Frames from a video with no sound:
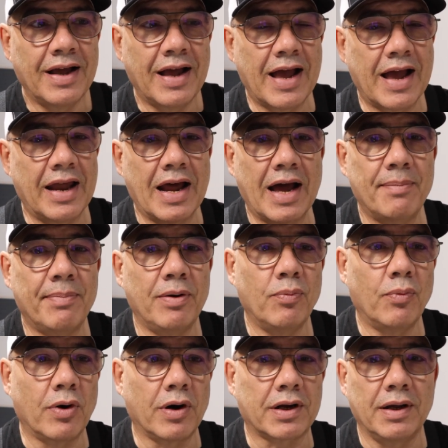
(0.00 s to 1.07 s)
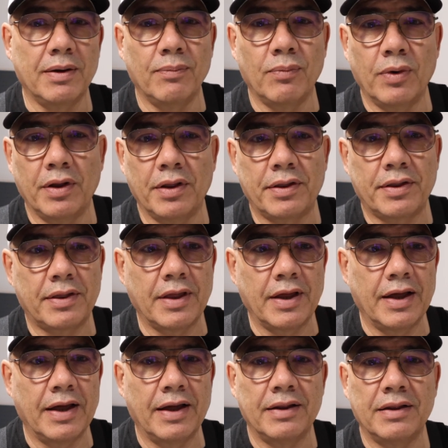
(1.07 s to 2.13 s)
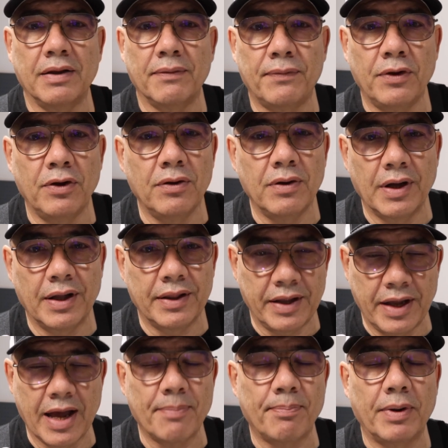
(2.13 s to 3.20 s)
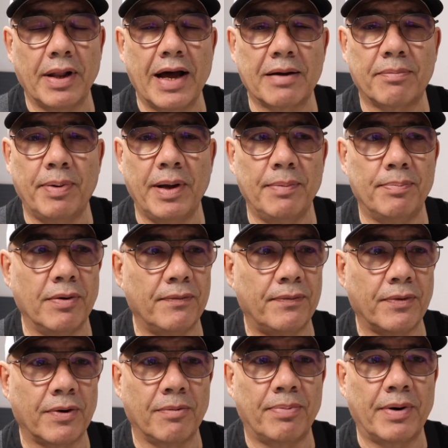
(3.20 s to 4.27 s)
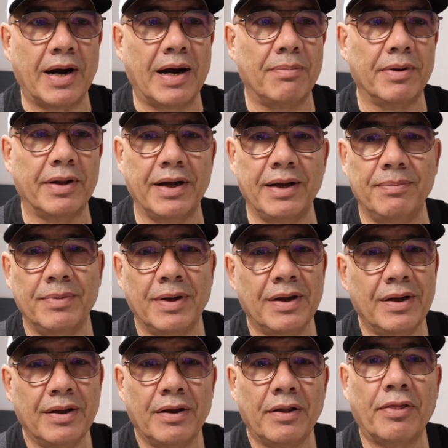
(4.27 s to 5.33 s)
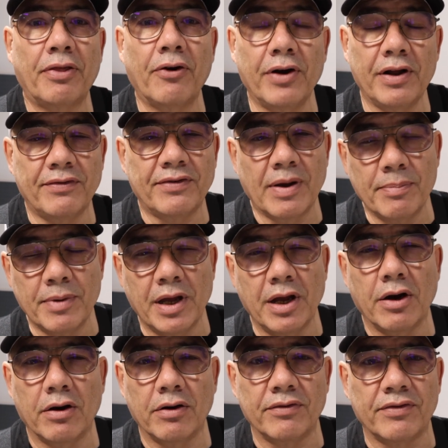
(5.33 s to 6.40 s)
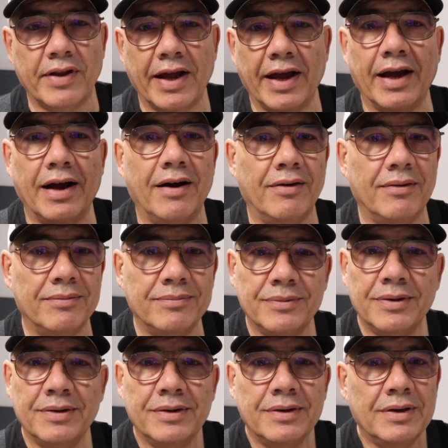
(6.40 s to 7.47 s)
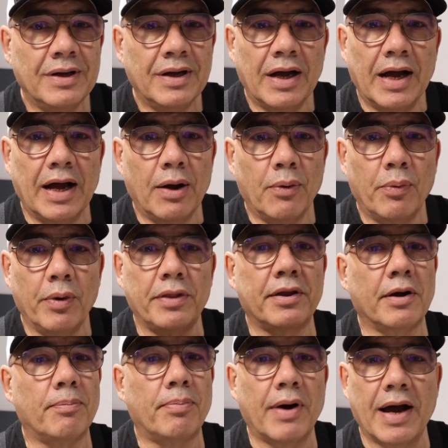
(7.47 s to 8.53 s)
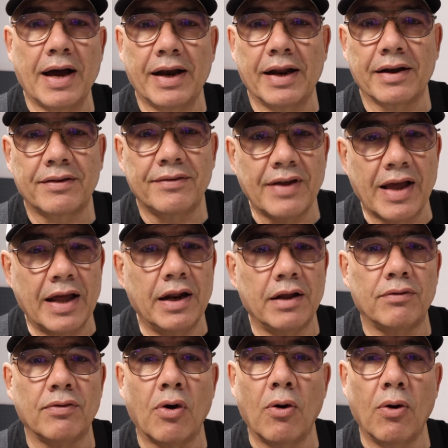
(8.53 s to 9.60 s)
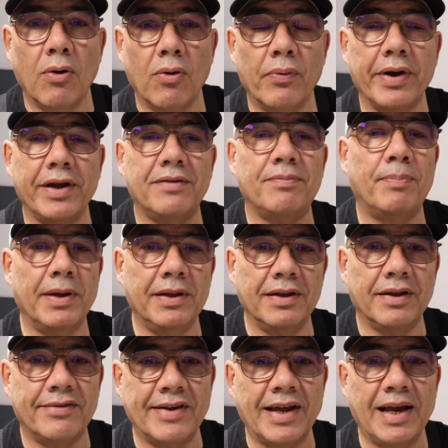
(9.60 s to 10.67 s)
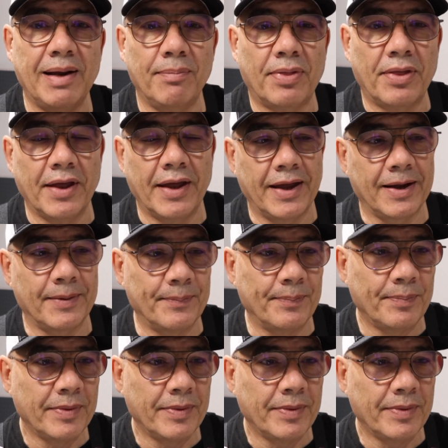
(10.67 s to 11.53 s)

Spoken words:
And I've been working with the Epilogue people for probably 30 some years now with their products, and it's always been the same thing.